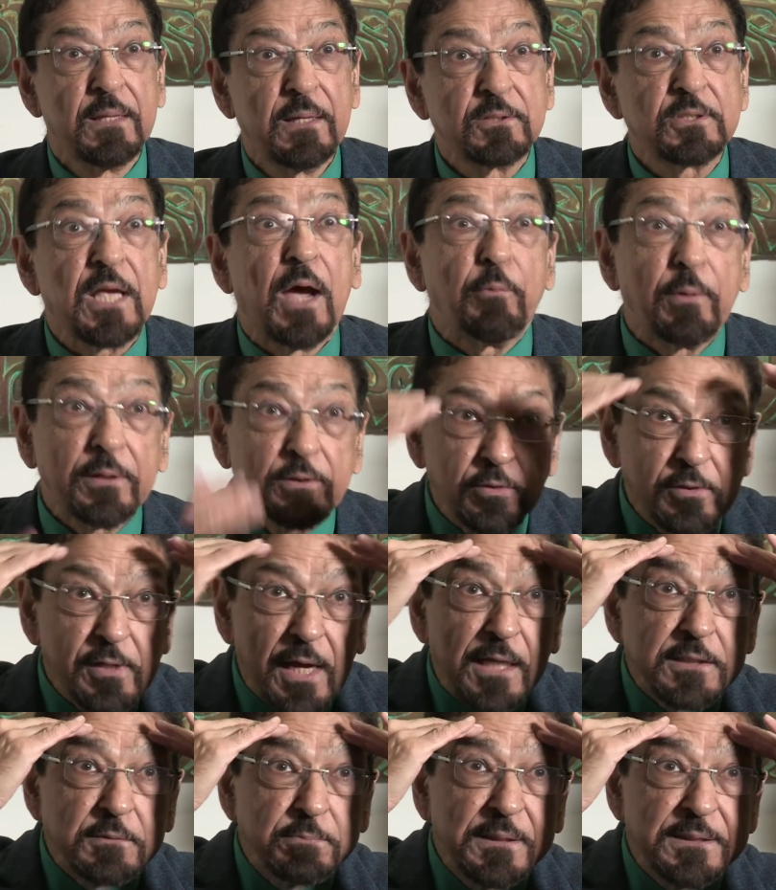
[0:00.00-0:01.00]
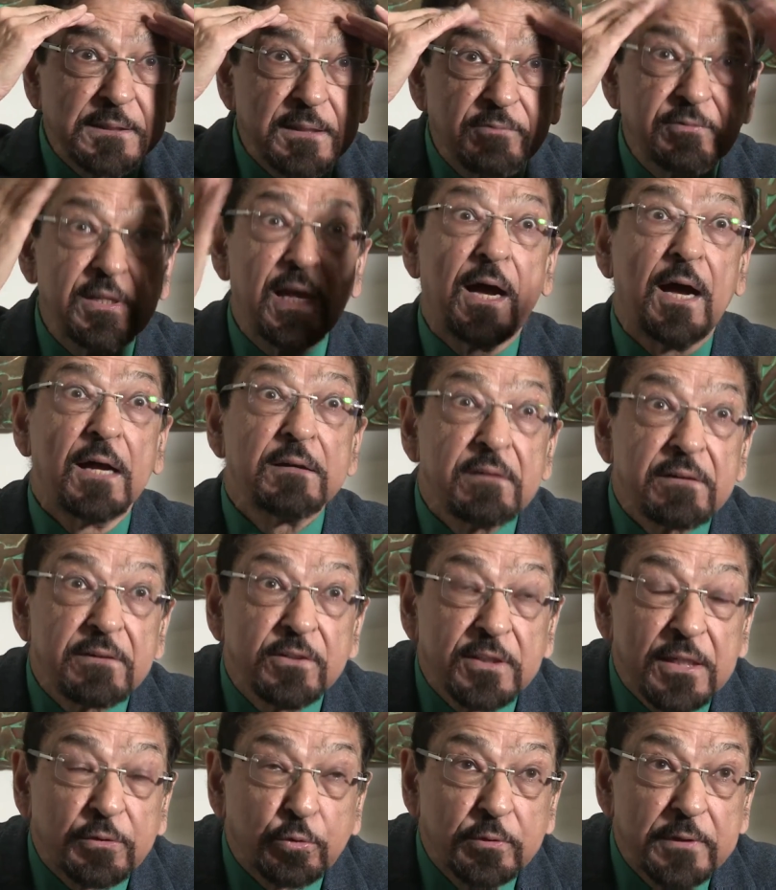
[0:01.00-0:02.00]
So I wanted to ask myself, there are
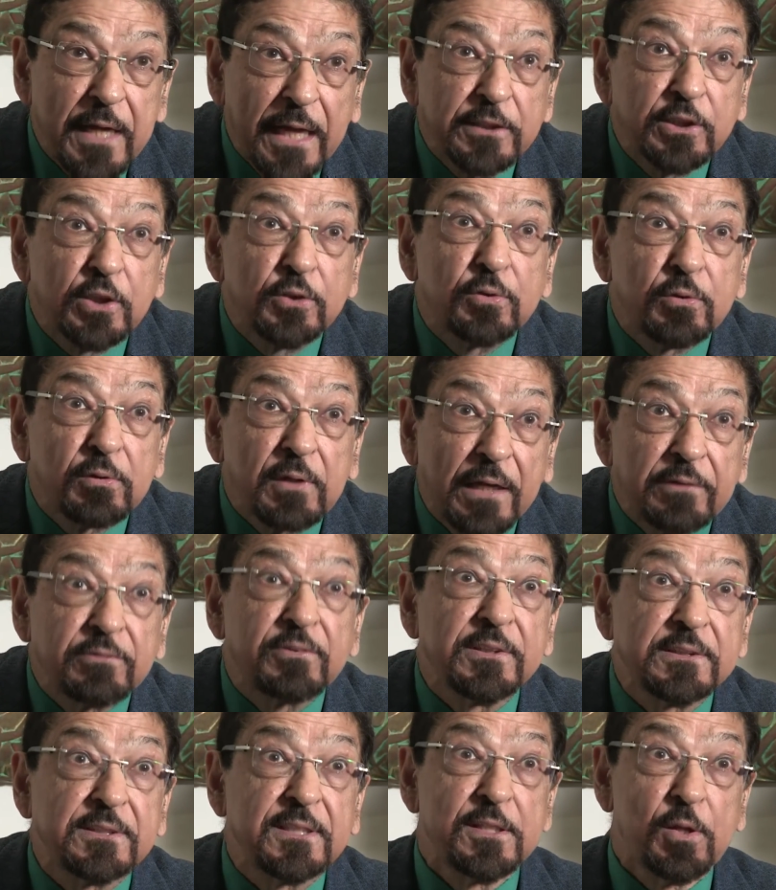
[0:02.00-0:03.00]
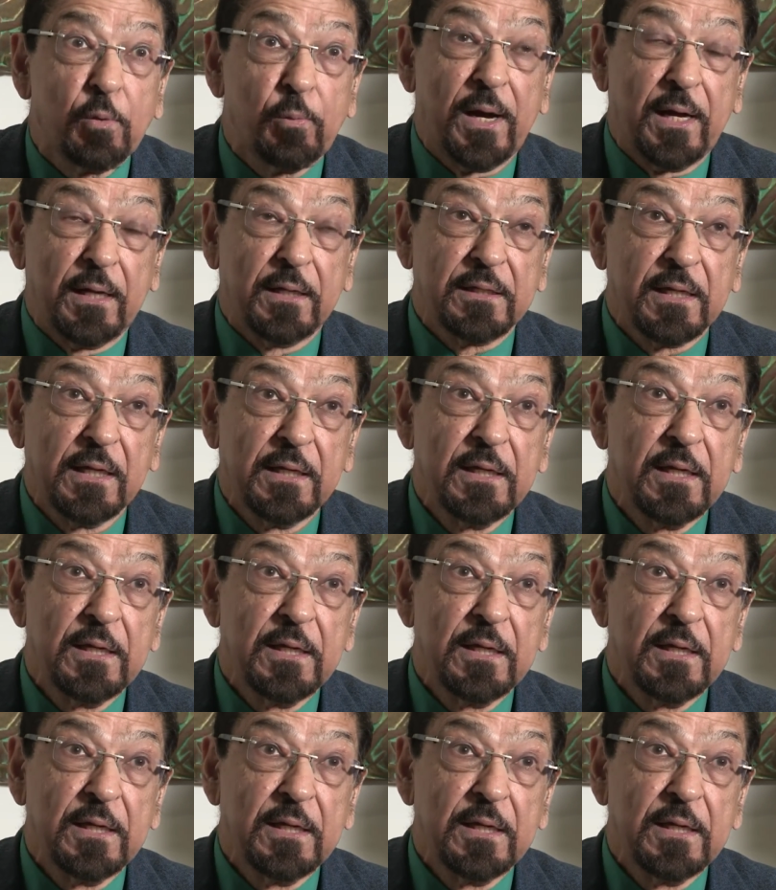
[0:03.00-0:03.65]
192 countries in the world.